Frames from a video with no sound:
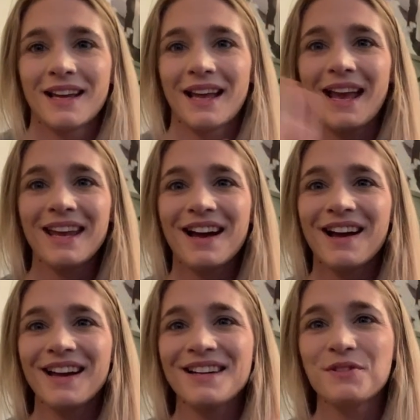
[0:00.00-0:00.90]
Hey
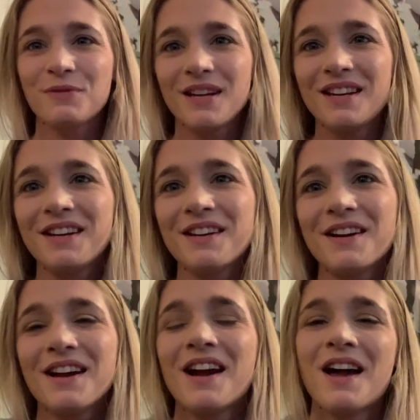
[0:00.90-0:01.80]
guys, Reed
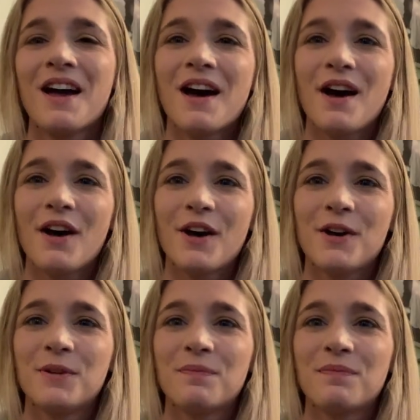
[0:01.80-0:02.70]
here.
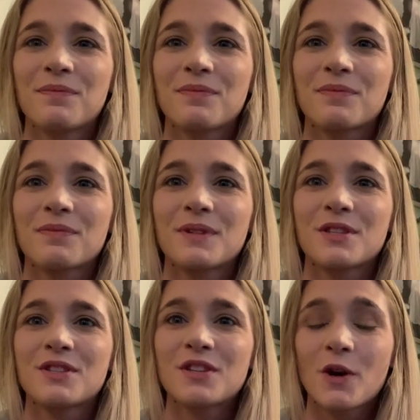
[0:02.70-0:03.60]

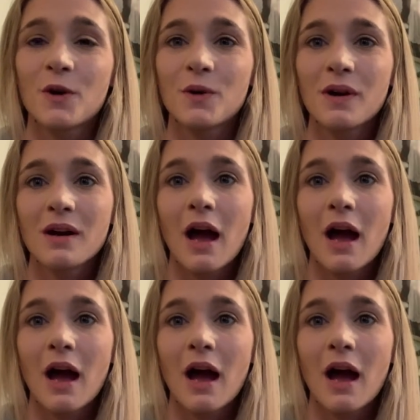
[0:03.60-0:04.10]
So